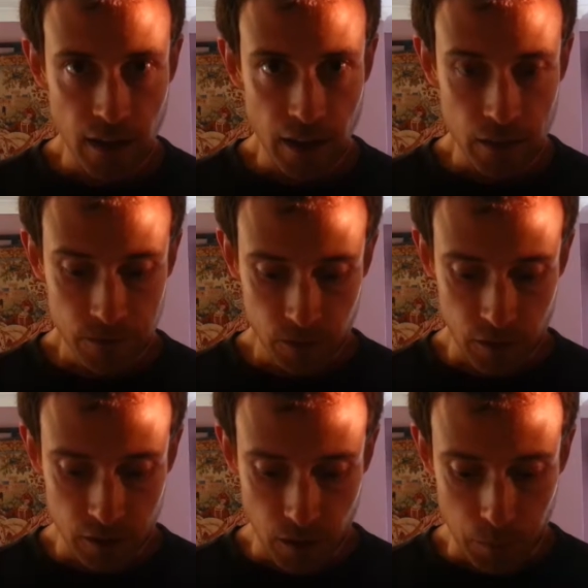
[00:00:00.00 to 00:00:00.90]
If, for
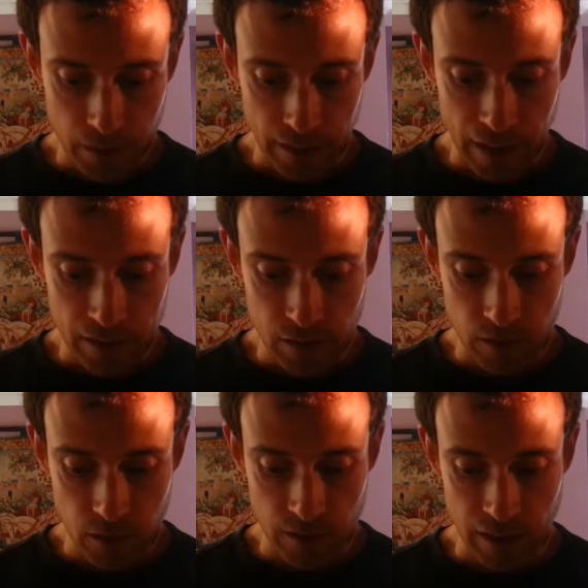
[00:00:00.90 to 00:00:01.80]
example, a candidate
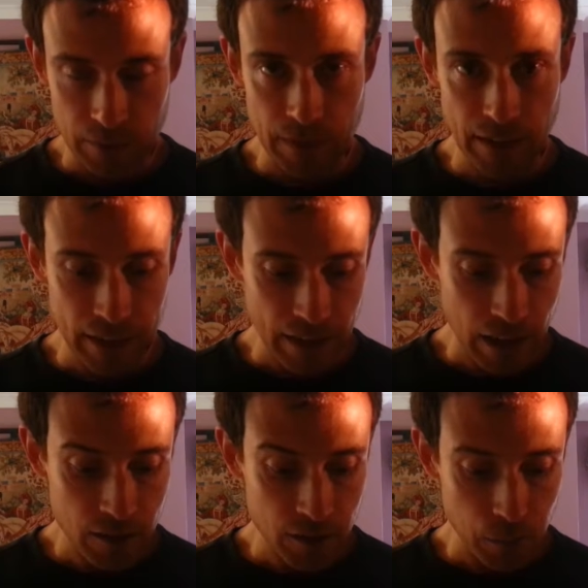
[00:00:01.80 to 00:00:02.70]
turned out to be
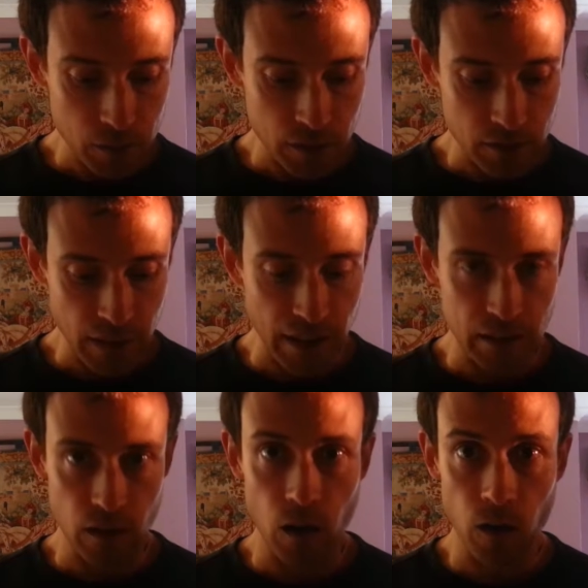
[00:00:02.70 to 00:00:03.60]
ineligible to
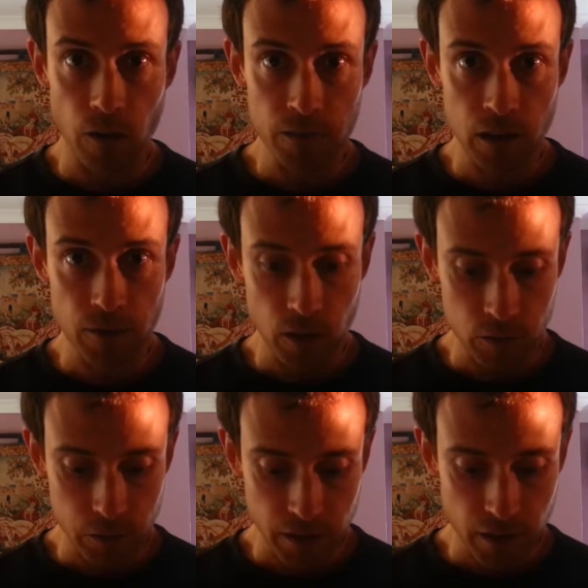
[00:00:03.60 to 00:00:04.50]
stand after the votes
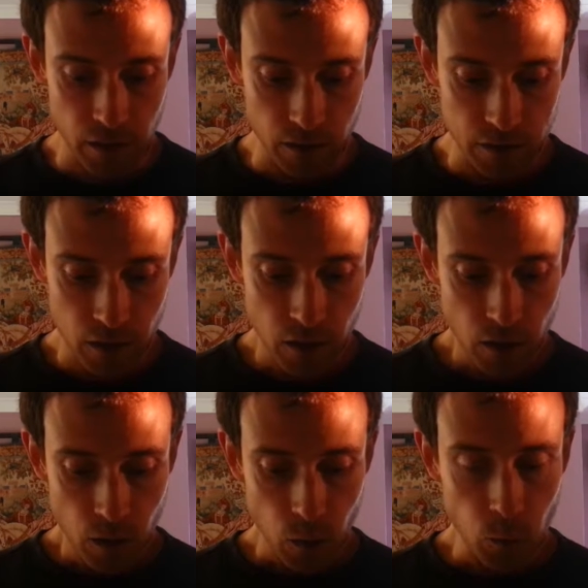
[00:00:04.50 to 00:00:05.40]
were cast,
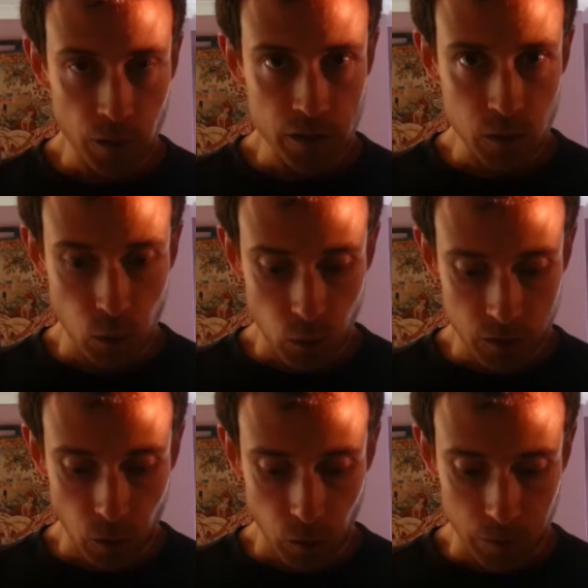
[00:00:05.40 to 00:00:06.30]
all the scores or